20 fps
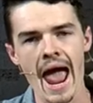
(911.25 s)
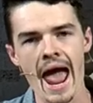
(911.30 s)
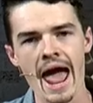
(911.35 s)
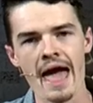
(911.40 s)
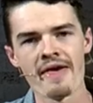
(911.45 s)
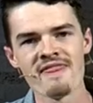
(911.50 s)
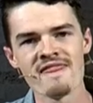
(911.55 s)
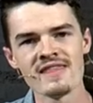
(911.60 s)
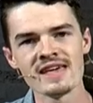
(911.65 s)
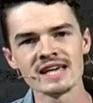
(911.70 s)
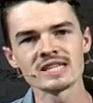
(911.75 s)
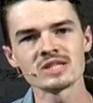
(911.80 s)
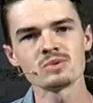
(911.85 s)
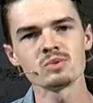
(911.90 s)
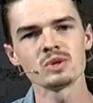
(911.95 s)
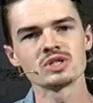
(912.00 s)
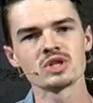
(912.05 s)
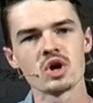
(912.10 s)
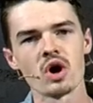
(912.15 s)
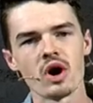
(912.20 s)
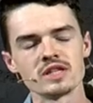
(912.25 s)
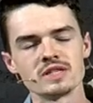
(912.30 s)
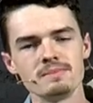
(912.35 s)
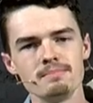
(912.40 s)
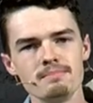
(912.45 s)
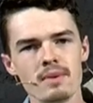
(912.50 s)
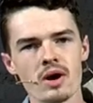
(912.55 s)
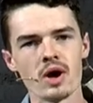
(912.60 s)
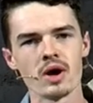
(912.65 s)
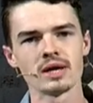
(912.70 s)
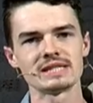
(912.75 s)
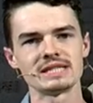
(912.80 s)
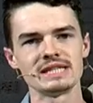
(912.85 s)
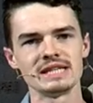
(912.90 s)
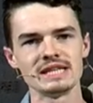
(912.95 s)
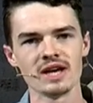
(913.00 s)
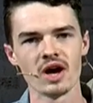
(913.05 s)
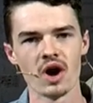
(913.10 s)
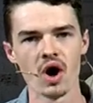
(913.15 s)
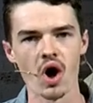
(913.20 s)
And this was God's
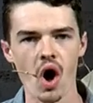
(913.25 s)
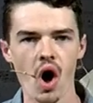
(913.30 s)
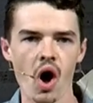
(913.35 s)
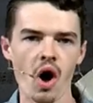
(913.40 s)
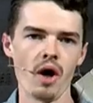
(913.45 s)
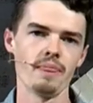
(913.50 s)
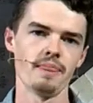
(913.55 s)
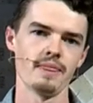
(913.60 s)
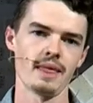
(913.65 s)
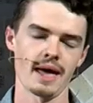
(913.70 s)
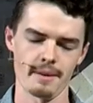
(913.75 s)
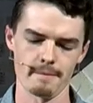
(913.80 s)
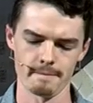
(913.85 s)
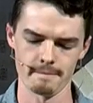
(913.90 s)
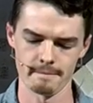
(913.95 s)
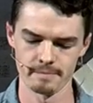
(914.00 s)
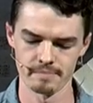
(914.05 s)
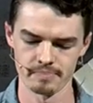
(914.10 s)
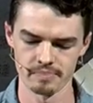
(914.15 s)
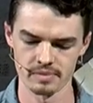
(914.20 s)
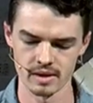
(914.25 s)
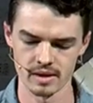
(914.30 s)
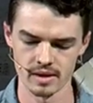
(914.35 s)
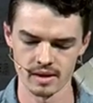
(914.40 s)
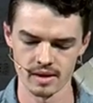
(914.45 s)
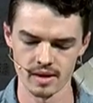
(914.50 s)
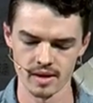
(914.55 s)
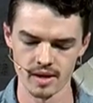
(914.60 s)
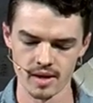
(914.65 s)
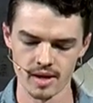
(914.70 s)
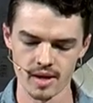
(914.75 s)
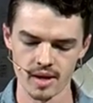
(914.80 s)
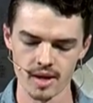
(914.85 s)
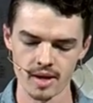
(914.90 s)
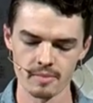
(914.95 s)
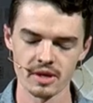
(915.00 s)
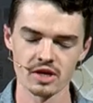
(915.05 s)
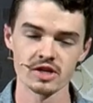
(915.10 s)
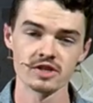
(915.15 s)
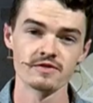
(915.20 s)
mercy on them.
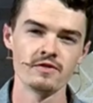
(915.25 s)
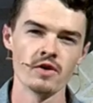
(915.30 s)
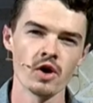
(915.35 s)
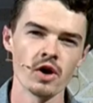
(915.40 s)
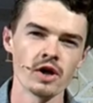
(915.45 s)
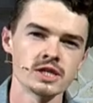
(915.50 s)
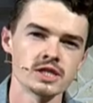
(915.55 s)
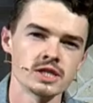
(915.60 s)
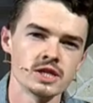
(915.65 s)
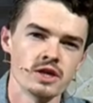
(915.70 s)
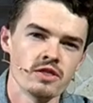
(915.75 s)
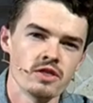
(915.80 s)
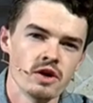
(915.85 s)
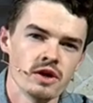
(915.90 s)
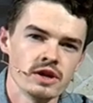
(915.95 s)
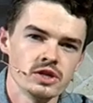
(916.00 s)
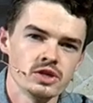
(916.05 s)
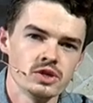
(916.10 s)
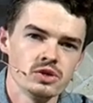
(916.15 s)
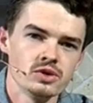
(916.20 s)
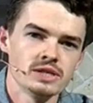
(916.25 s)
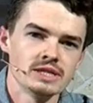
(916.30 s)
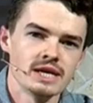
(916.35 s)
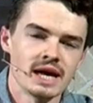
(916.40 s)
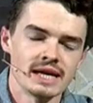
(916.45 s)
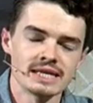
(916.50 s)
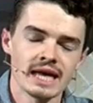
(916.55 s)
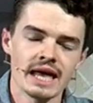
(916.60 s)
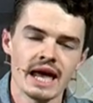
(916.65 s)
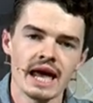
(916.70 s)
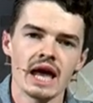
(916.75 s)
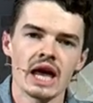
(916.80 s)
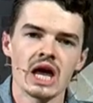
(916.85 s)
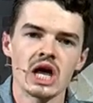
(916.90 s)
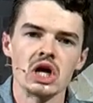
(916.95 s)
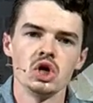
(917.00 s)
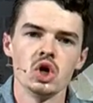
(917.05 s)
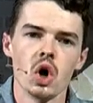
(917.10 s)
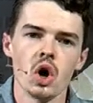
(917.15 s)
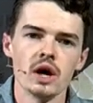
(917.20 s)
Because verse 32 says,
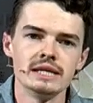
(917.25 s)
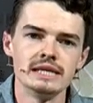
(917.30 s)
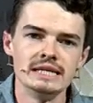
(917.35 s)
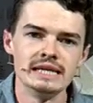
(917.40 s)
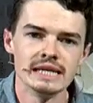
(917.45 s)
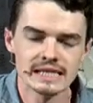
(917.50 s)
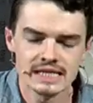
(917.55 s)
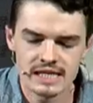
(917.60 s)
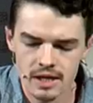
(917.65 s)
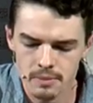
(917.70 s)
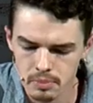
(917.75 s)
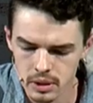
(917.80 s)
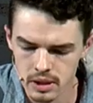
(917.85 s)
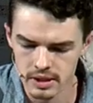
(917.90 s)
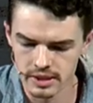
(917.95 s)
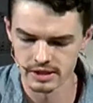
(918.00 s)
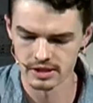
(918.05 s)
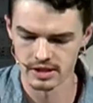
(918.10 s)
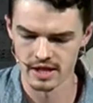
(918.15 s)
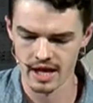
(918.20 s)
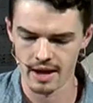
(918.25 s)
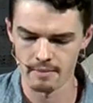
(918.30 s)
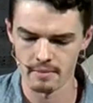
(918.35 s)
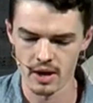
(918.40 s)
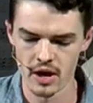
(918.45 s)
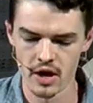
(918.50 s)
God disciplined them